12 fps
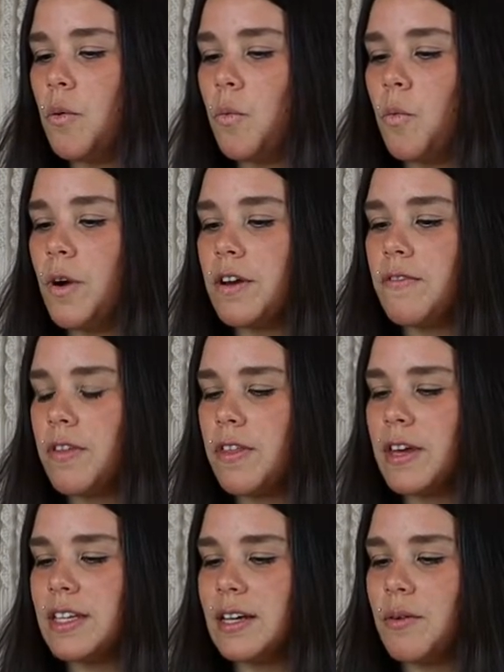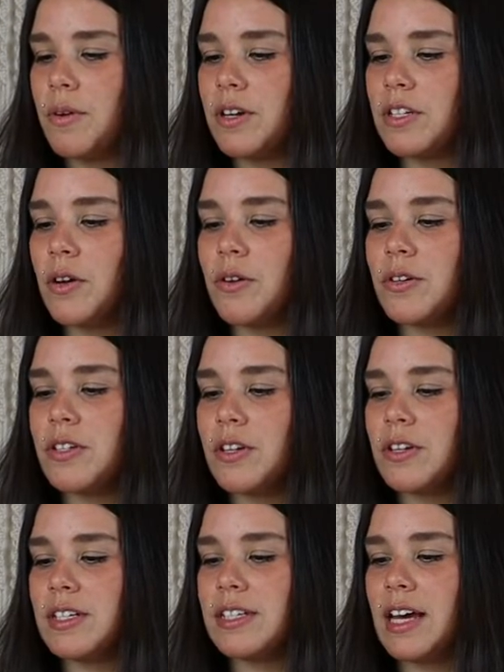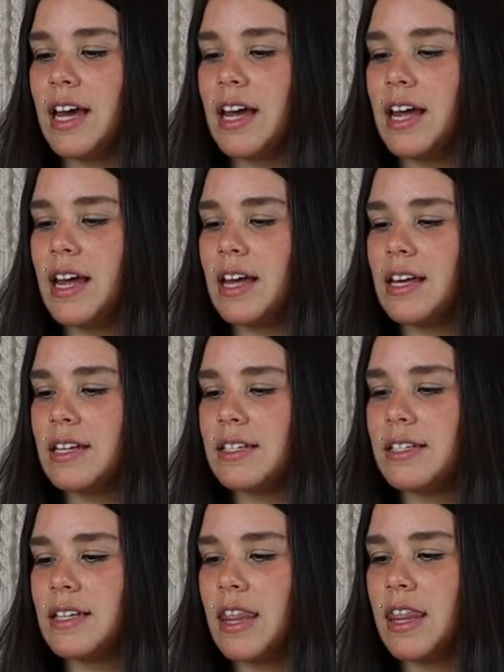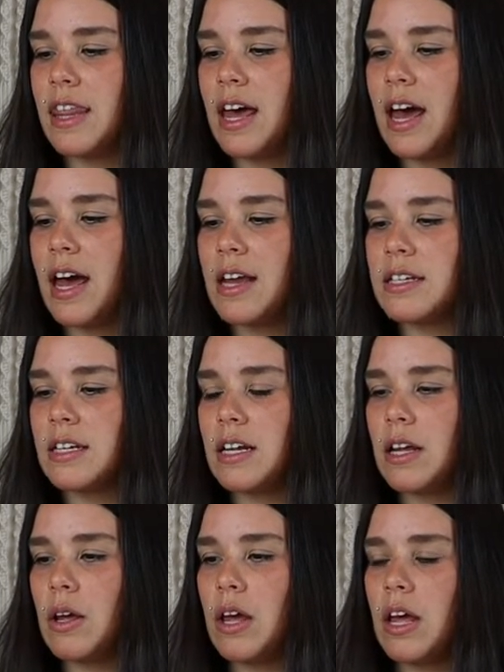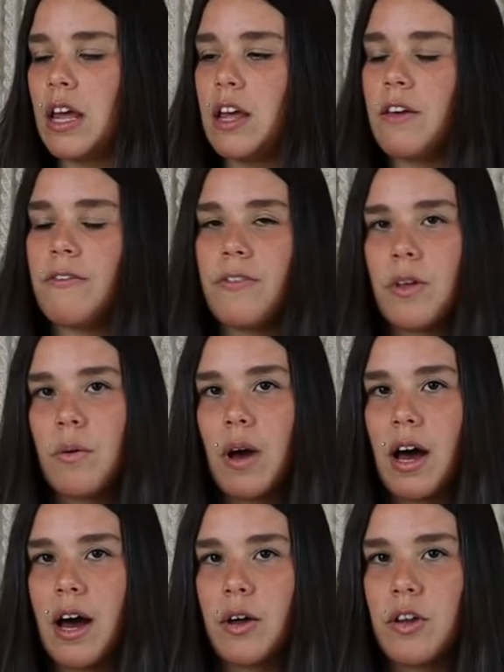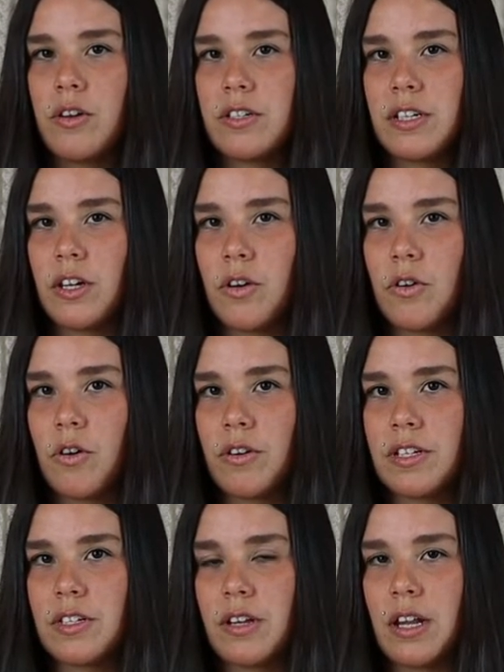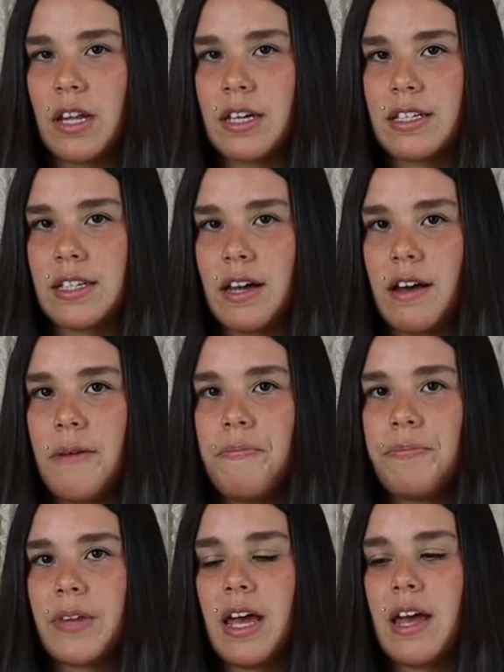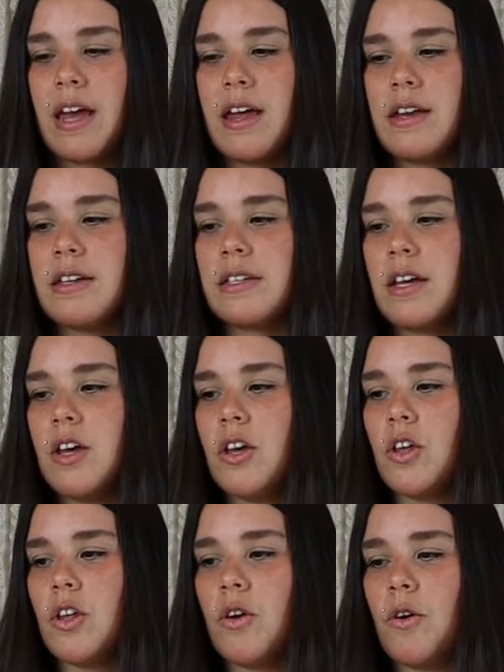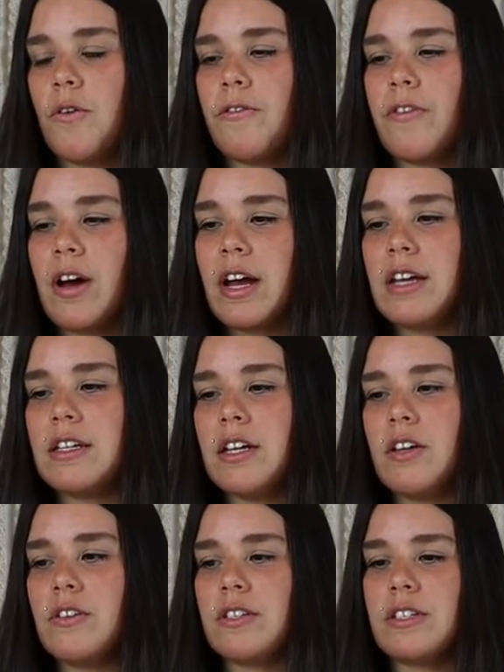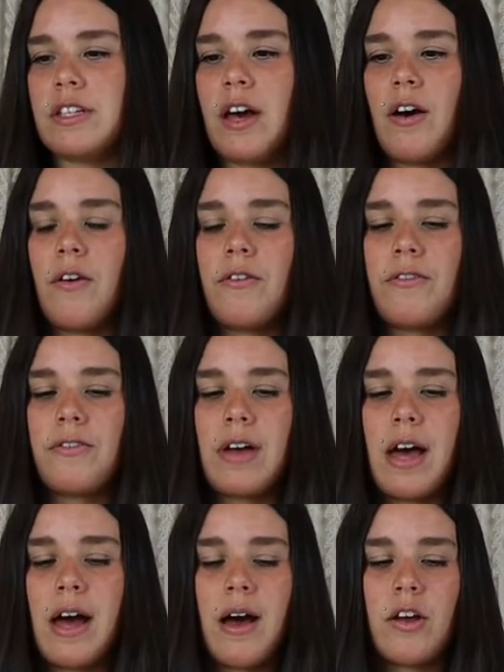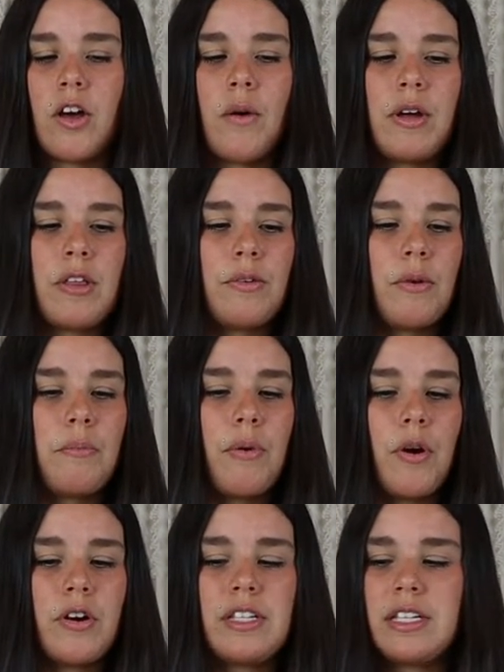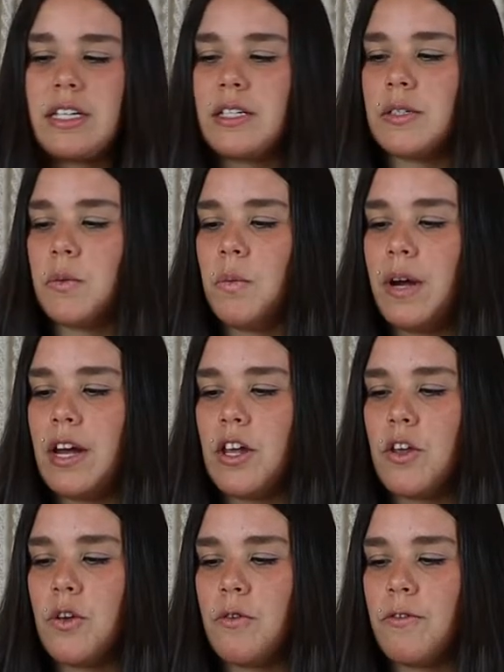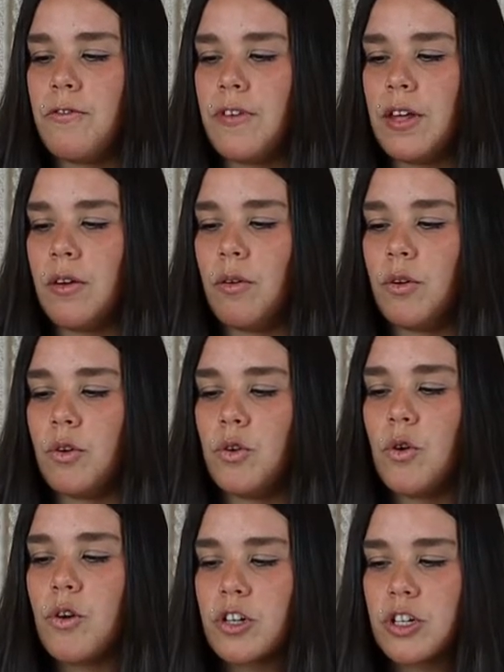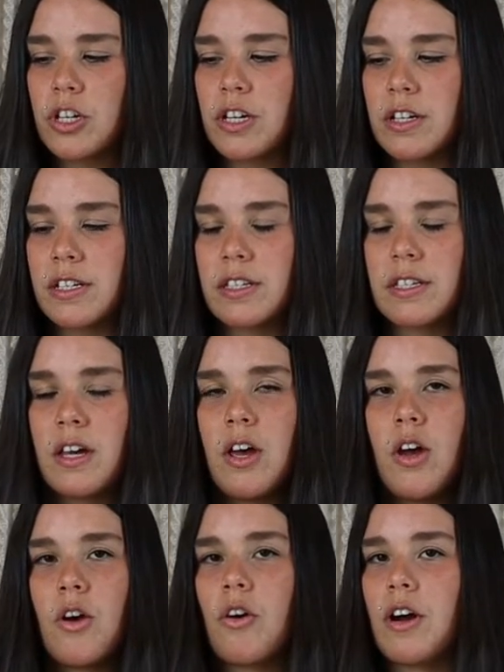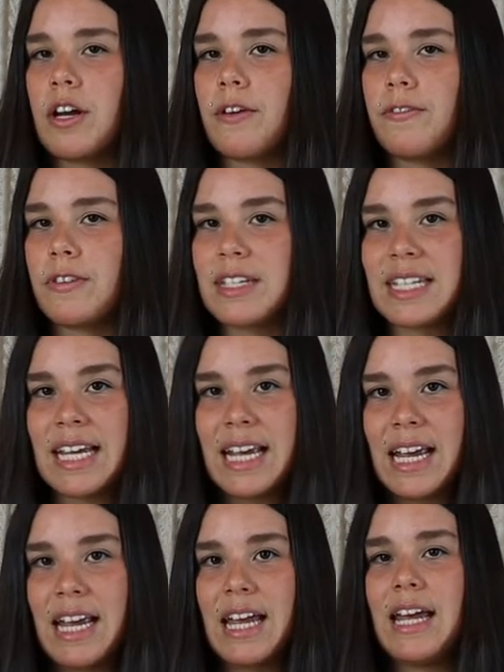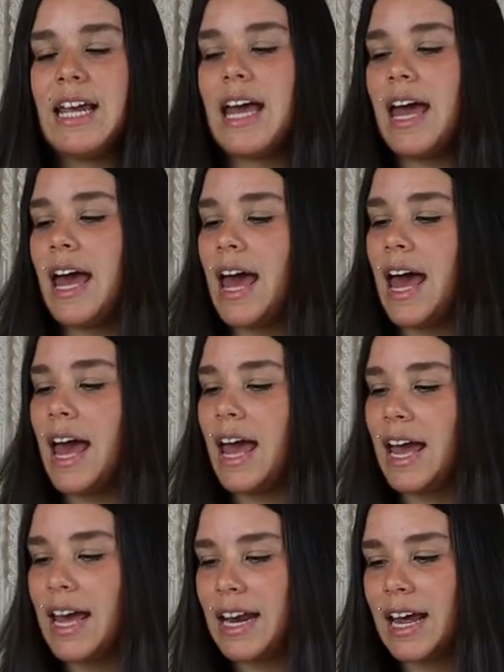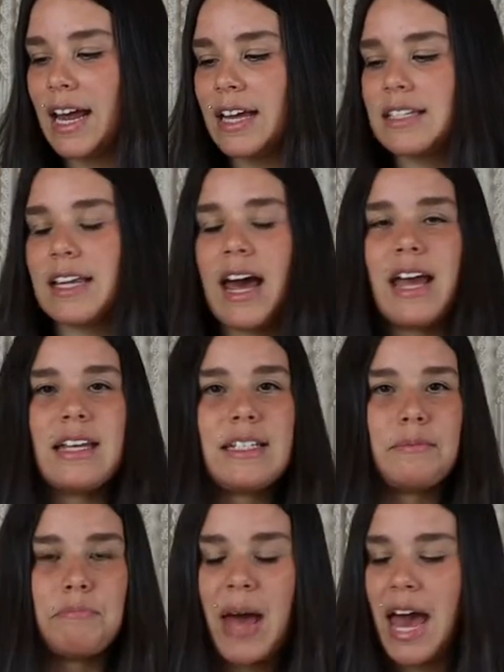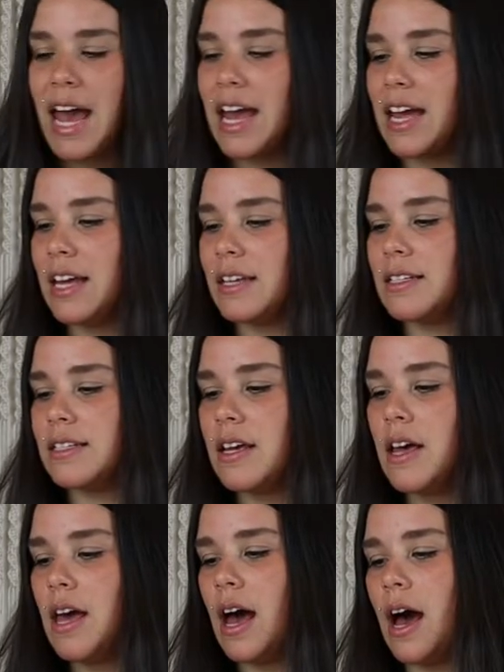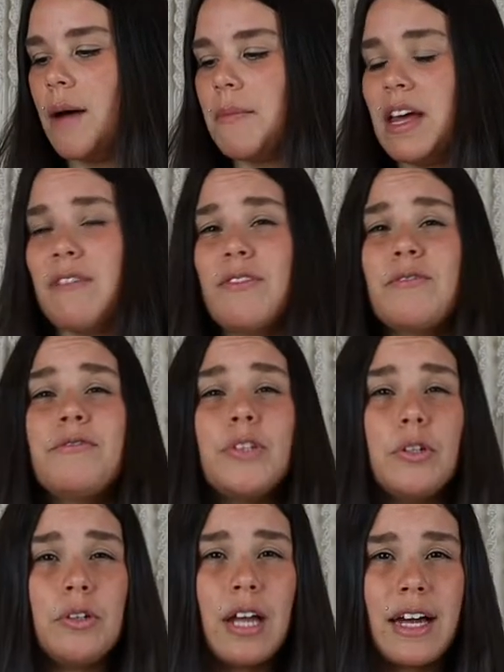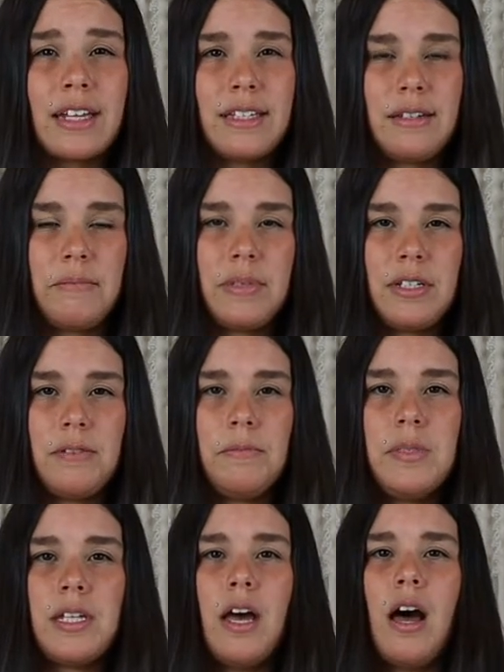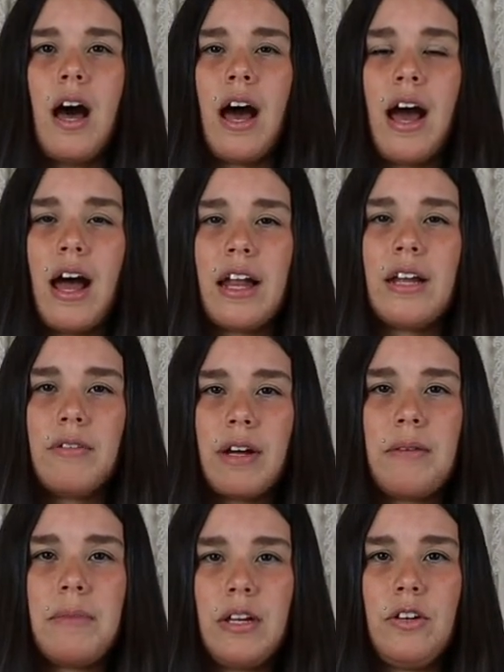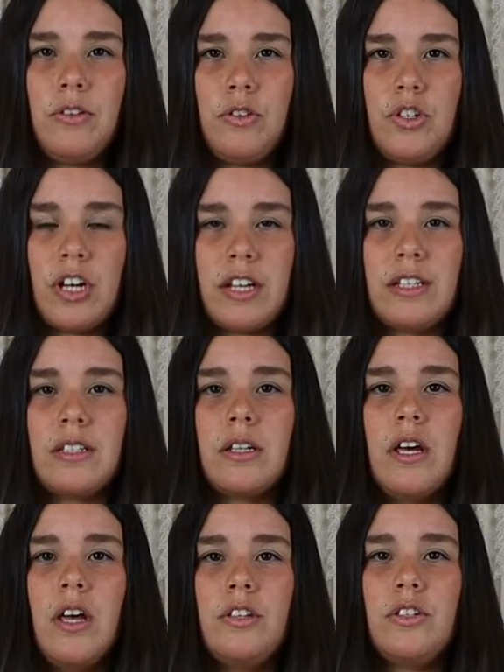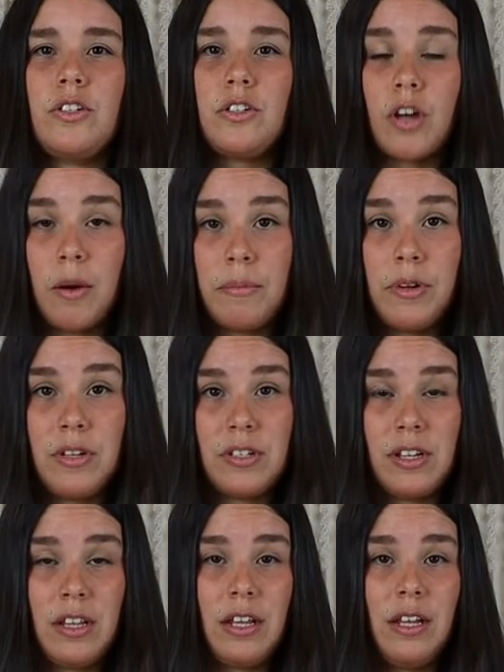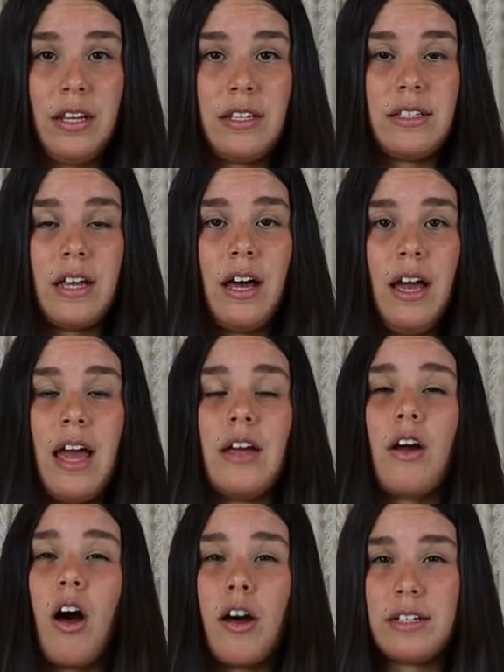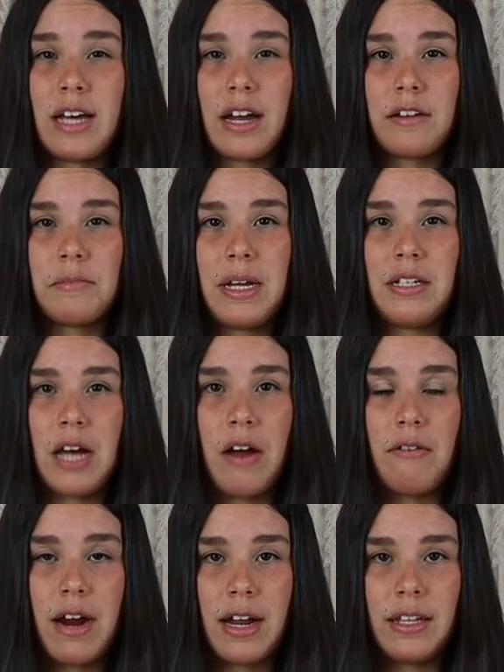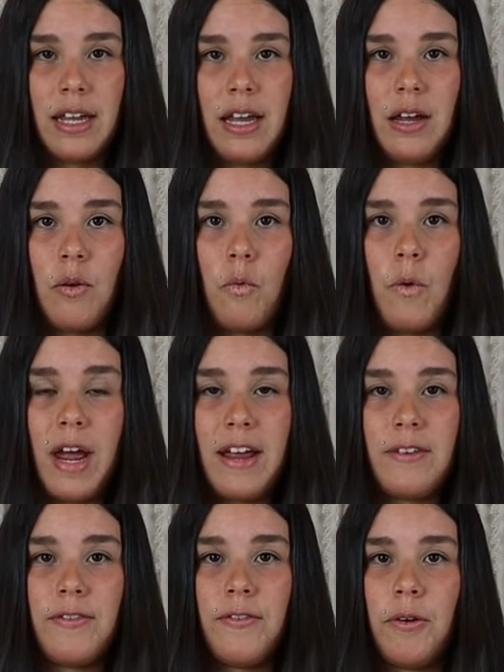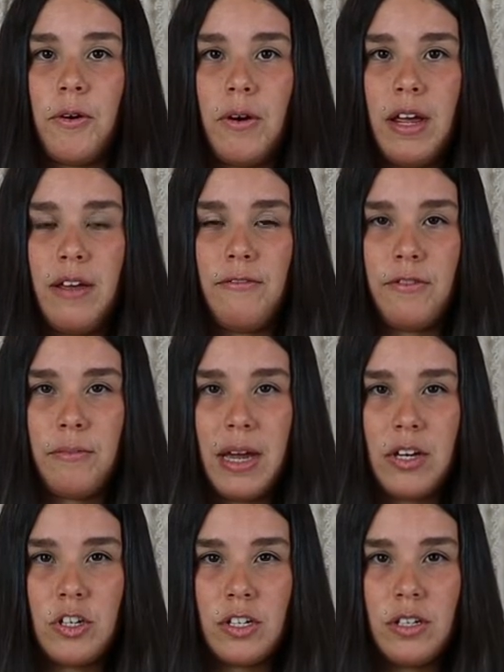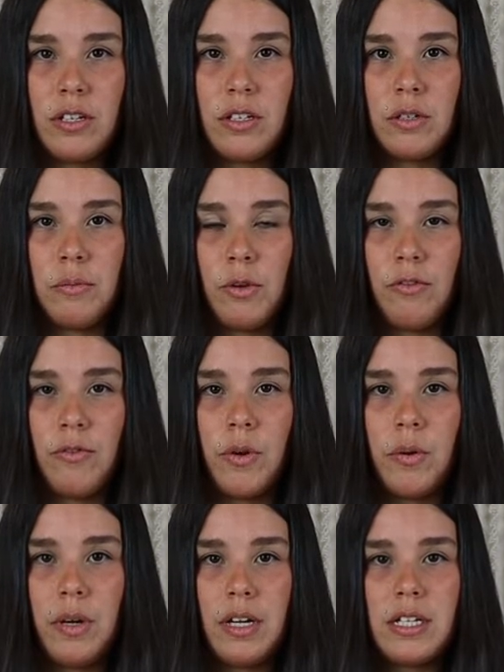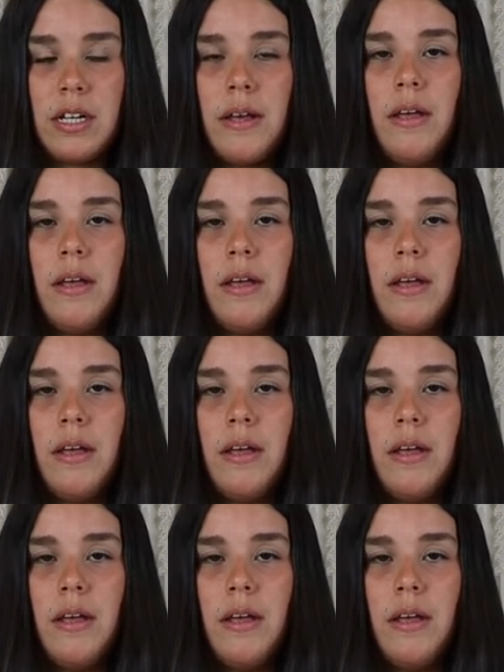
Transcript: One of the things I wanted to also say is that if you are using your crystal elixir and you're finding yourself going through a process where you feel nauseous, chronic fatigue, headaches, aches and pains, even flu-like symptoms, I highly recommend you just stop using the elixir and contact me directly and wait for information to move forward.